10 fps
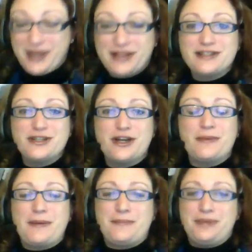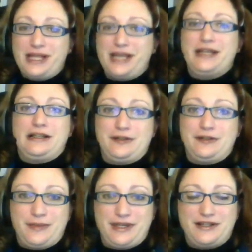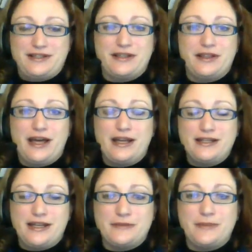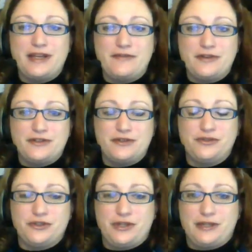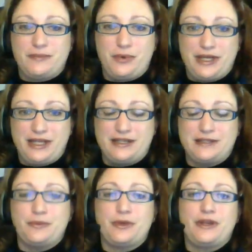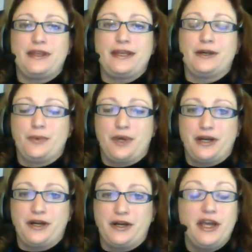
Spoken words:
Okay, let's talk about planning a little bit, because a lot of times many of our students are at this point of the year where